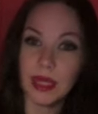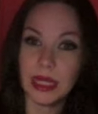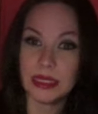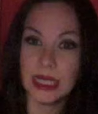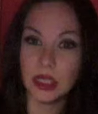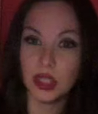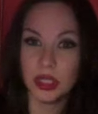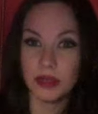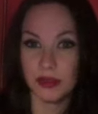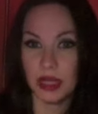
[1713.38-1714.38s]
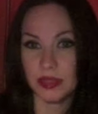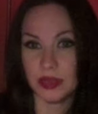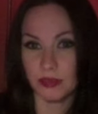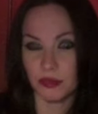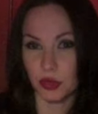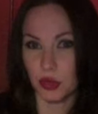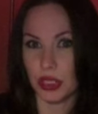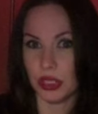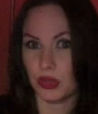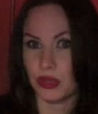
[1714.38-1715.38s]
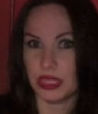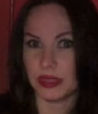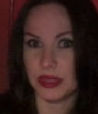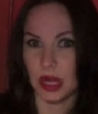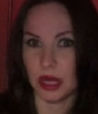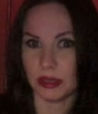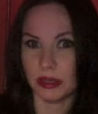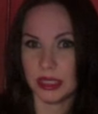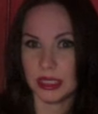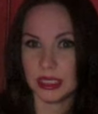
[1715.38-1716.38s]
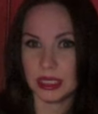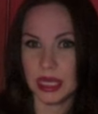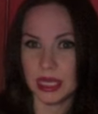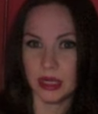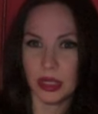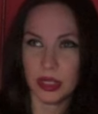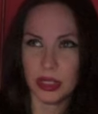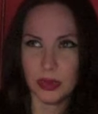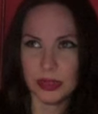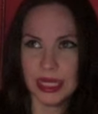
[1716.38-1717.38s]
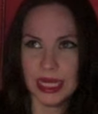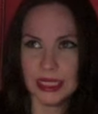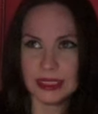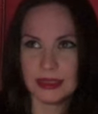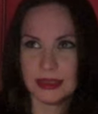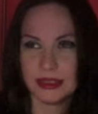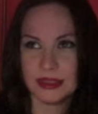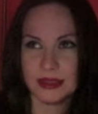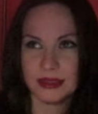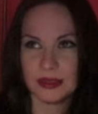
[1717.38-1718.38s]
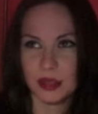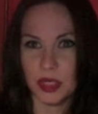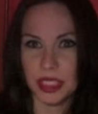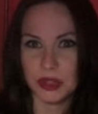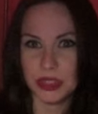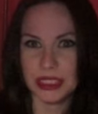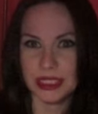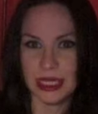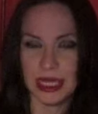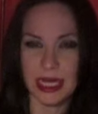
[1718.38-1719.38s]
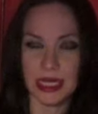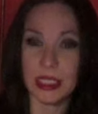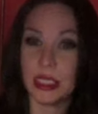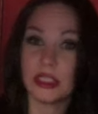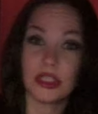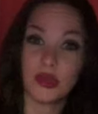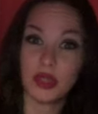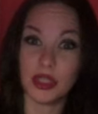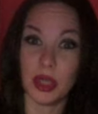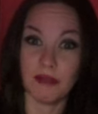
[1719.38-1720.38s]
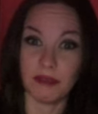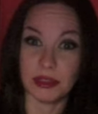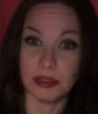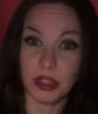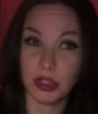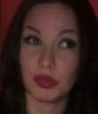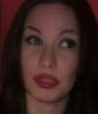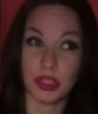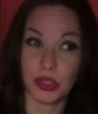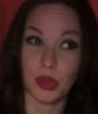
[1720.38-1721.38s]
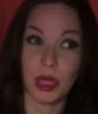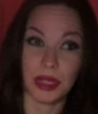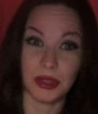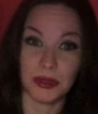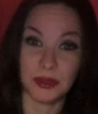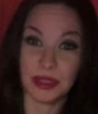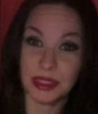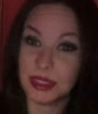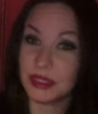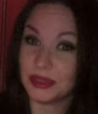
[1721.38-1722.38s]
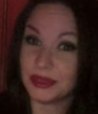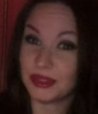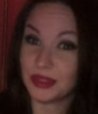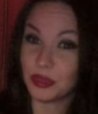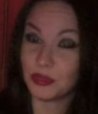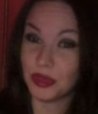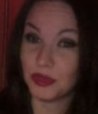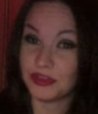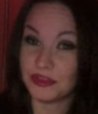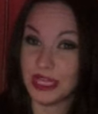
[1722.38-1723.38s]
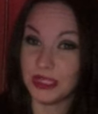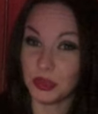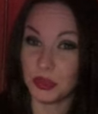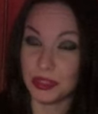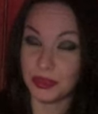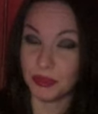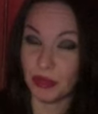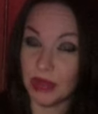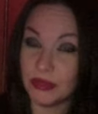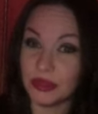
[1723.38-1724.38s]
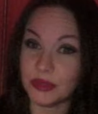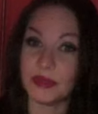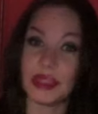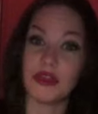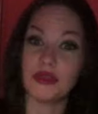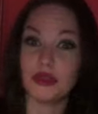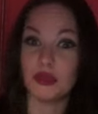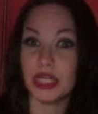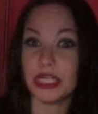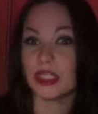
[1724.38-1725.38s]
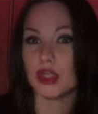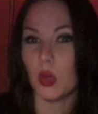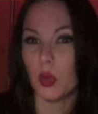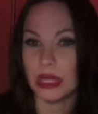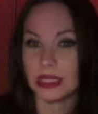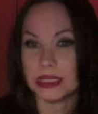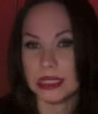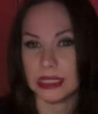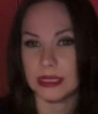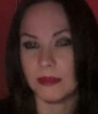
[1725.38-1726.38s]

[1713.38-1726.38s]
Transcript: and not looking at them for who you think they are. Like, he only had 20 drinks today. He doesn't do this often, just once in a while. But this could be a red flag to it, but problem that you really don't want to see.